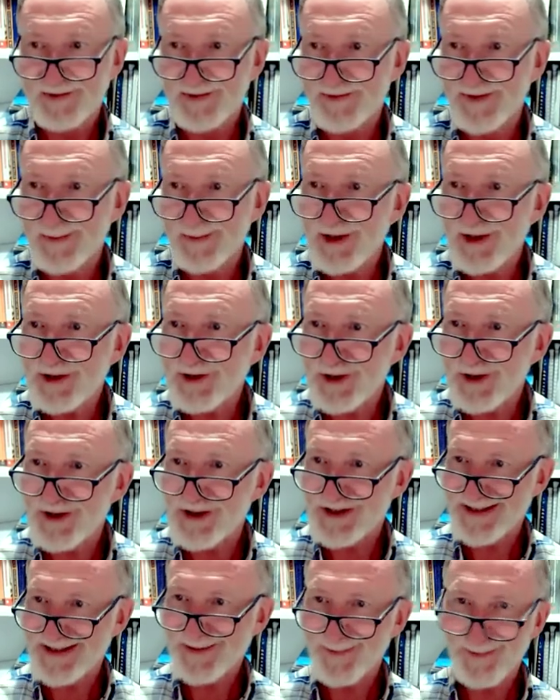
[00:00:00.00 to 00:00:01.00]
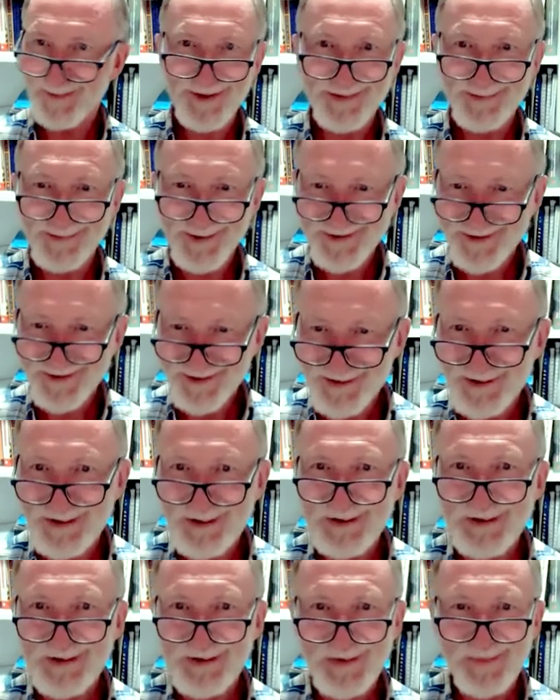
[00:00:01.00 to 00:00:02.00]
So if somebody turns up, what do you
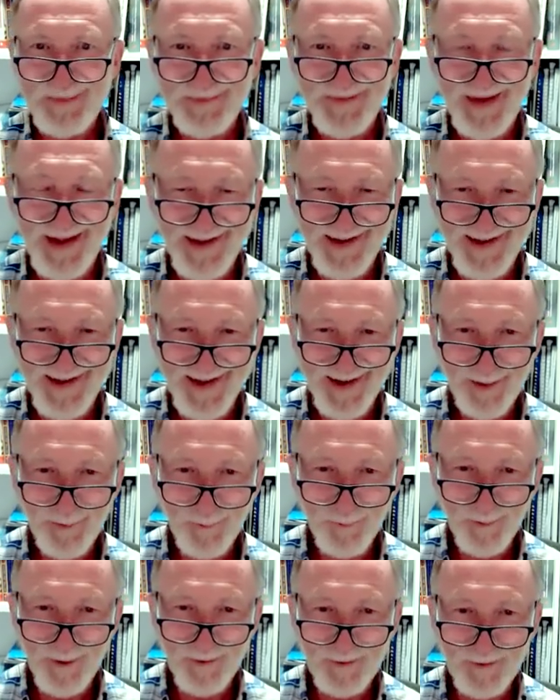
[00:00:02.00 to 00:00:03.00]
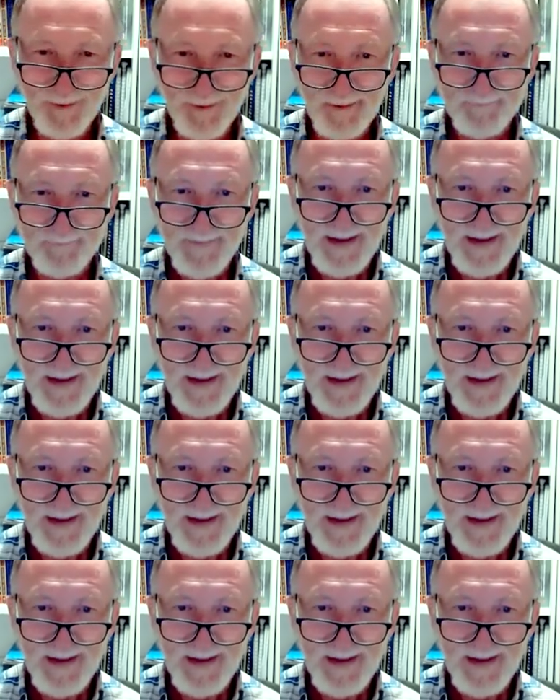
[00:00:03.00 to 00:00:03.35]
do with it?